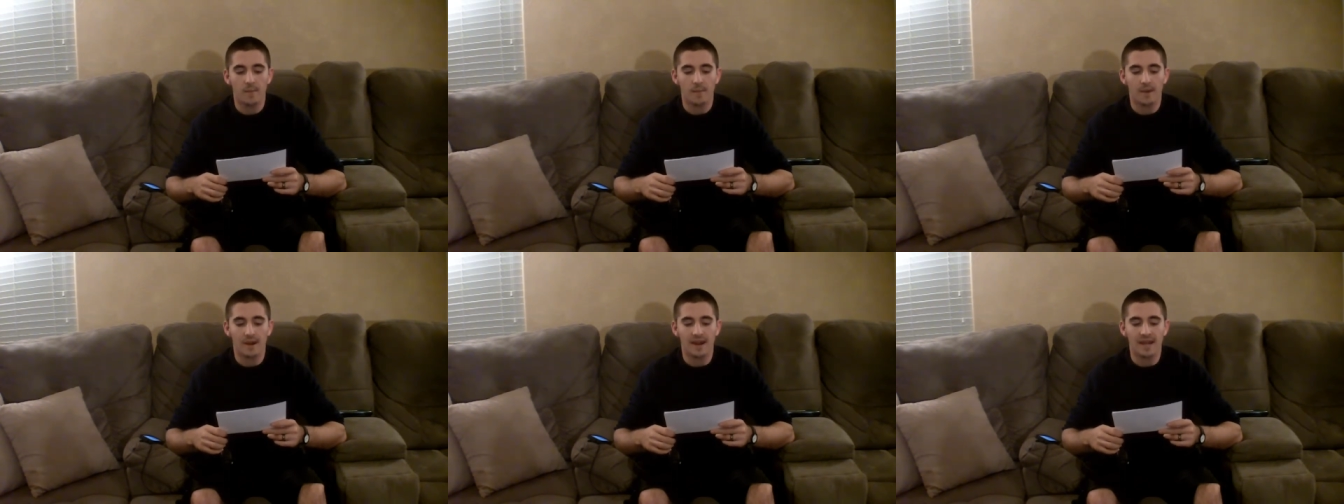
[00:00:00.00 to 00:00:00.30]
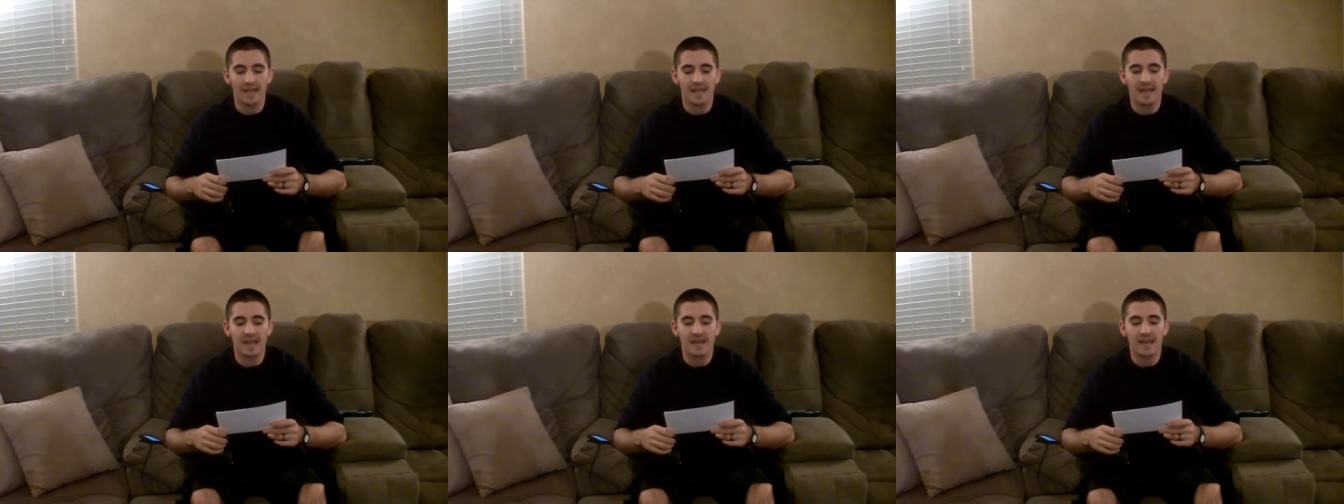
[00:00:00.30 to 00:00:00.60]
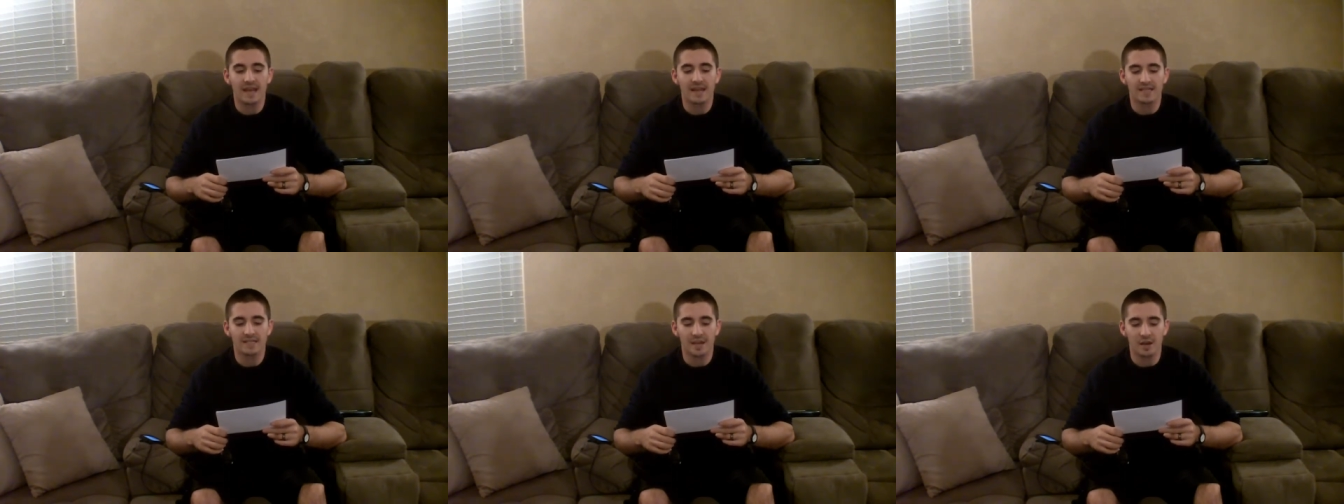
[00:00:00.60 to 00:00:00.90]
But I
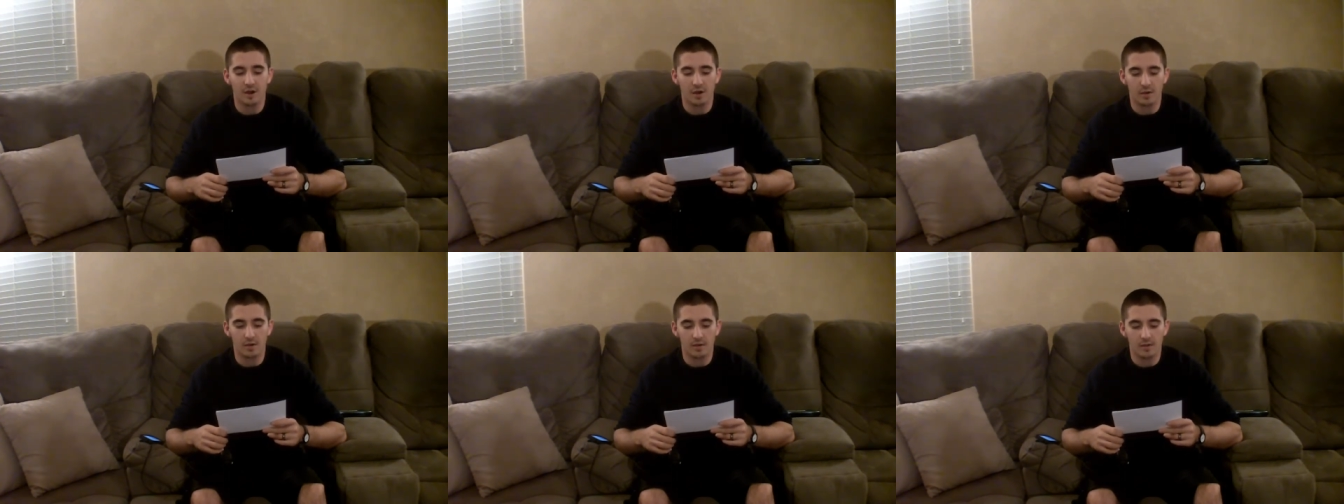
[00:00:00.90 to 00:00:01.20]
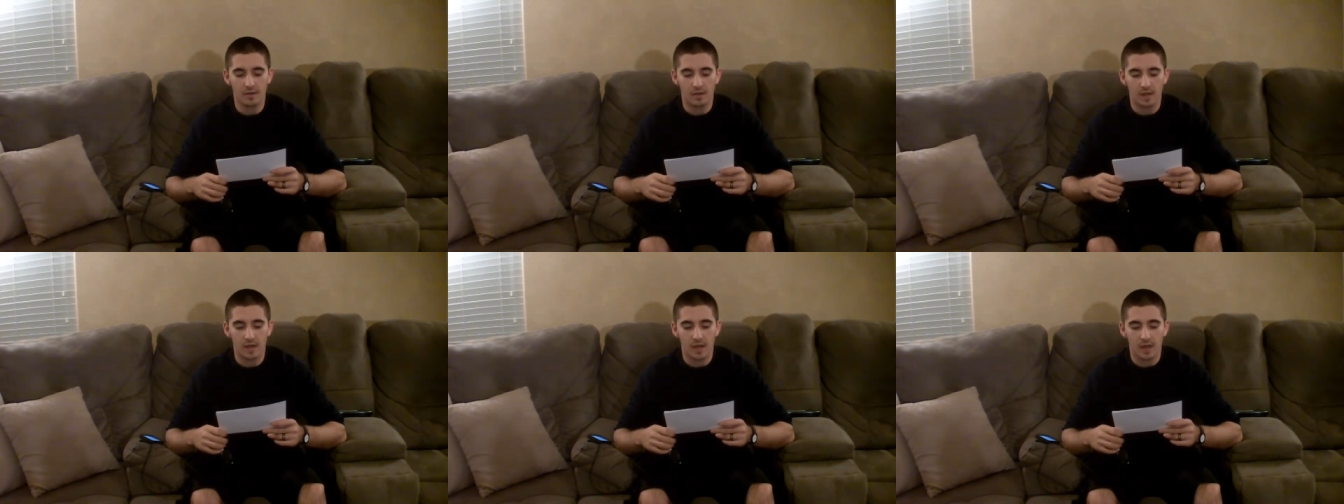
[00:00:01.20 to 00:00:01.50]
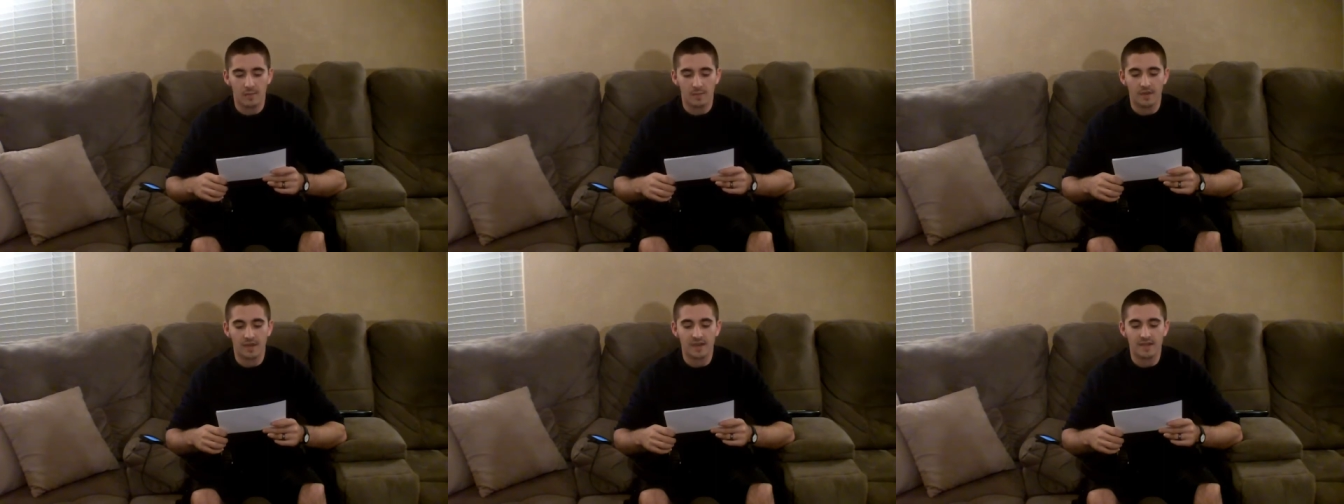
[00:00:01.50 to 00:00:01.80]
cannot tell
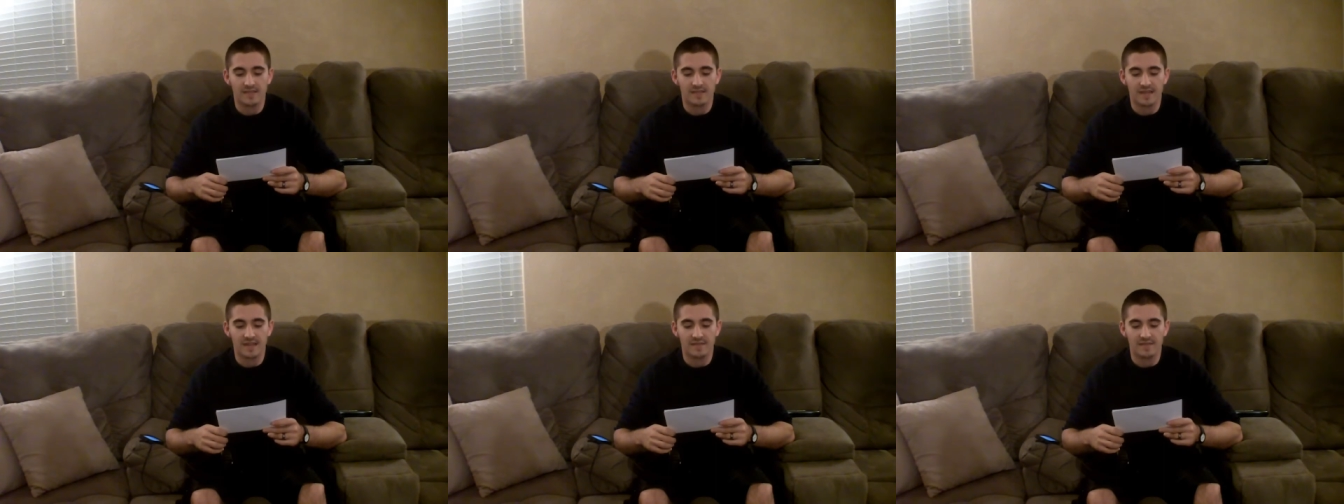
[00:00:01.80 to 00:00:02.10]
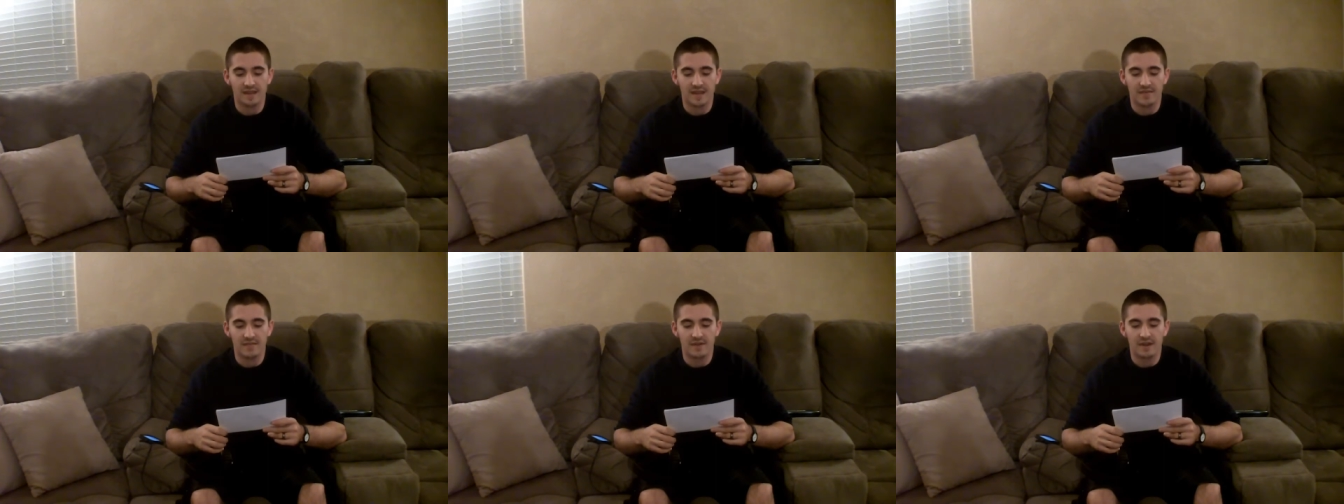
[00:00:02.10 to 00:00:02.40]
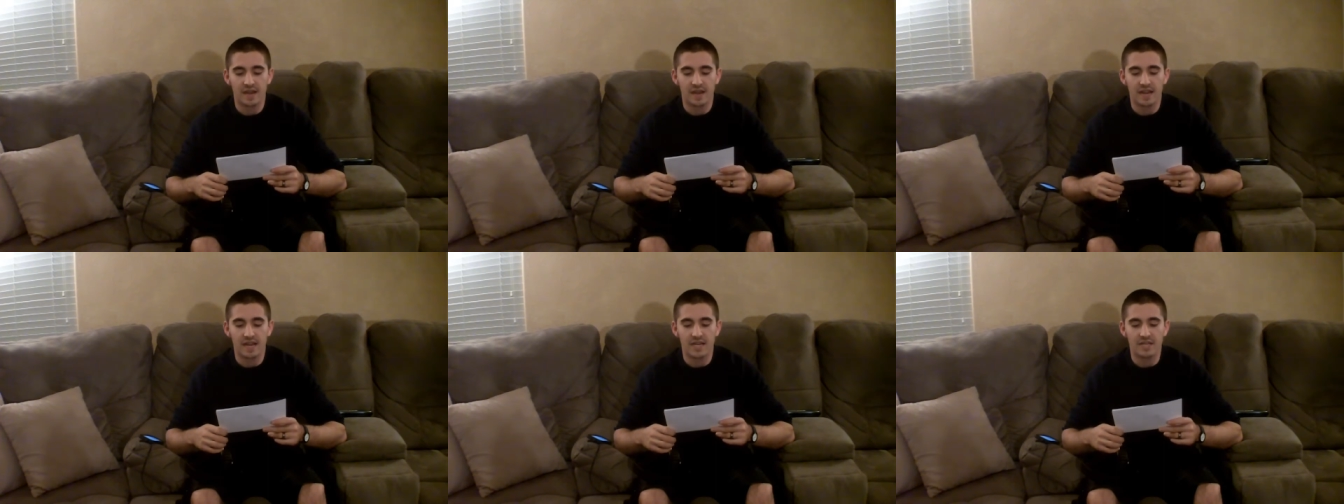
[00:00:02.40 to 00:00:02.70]
because I have
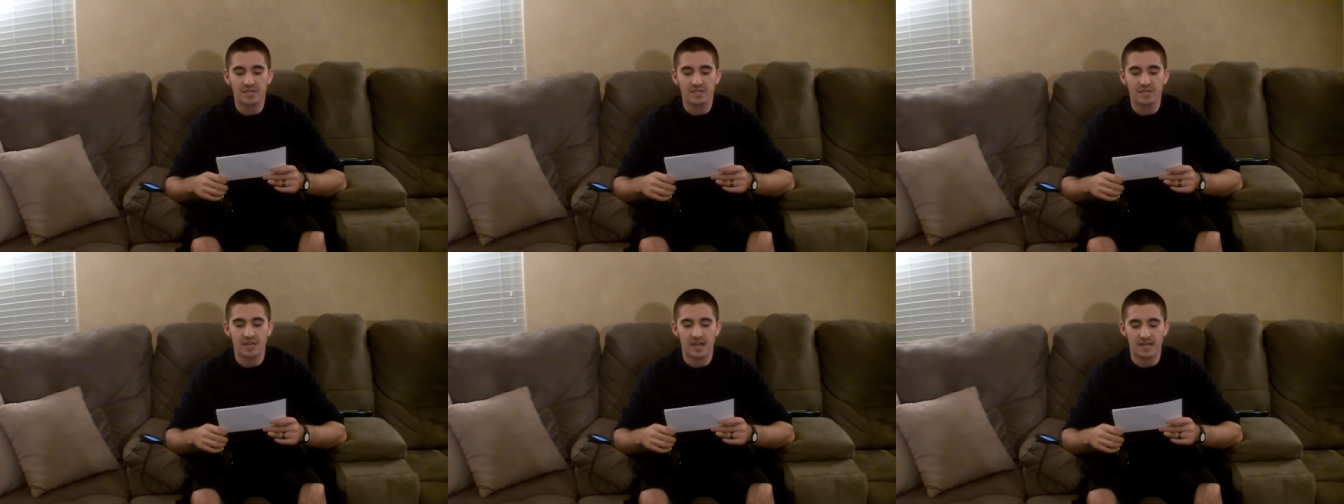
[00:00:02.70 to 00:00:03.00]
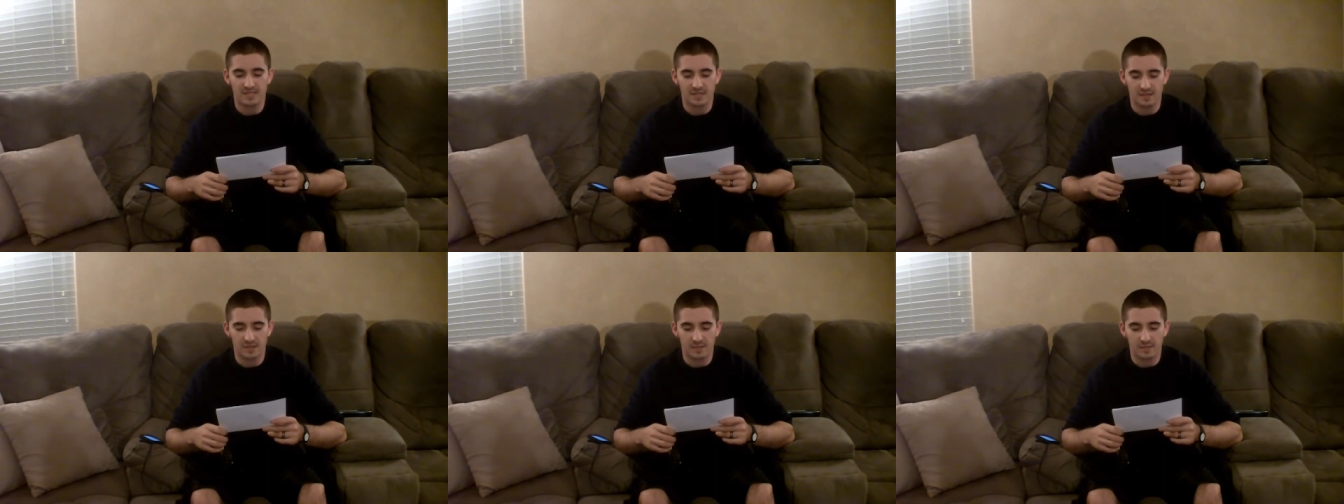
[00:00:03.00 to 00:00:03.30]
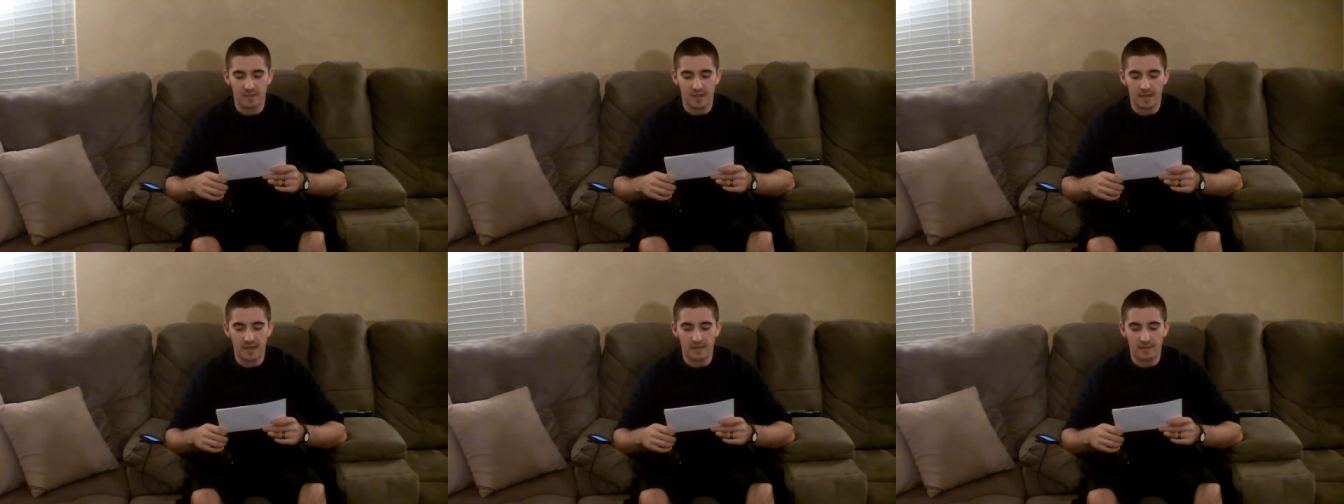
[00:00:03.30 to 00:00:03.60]
never aged as other
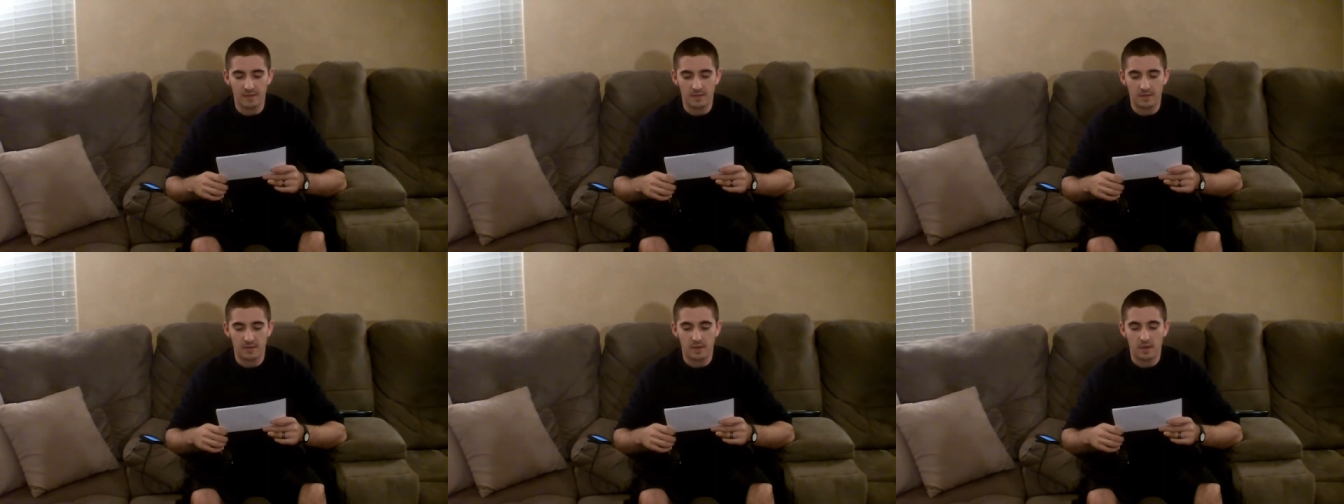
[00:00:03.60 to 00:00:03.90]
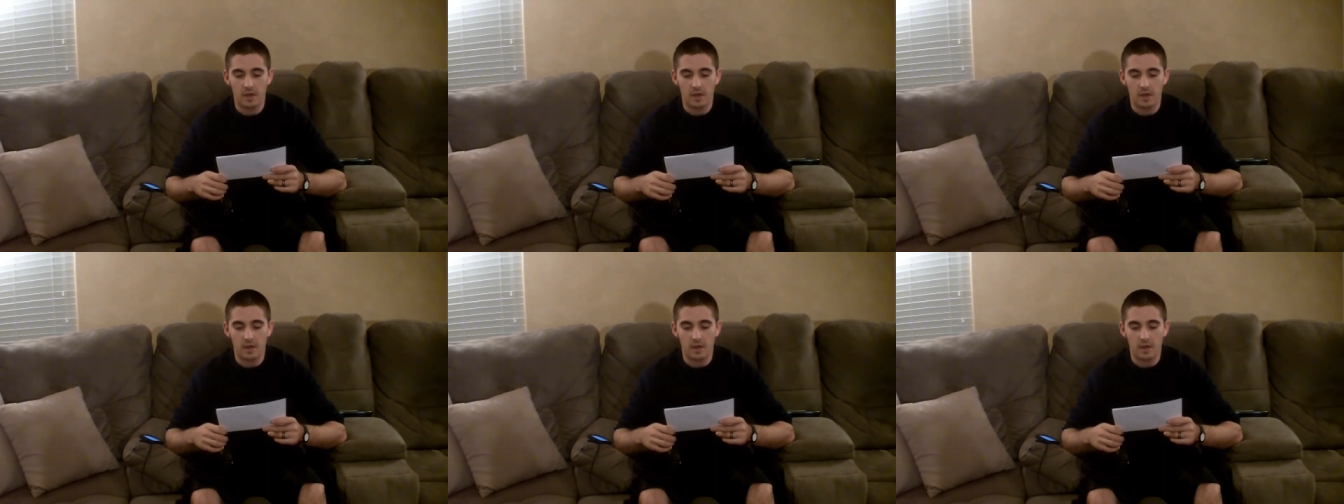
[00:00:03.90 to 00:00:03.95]
men,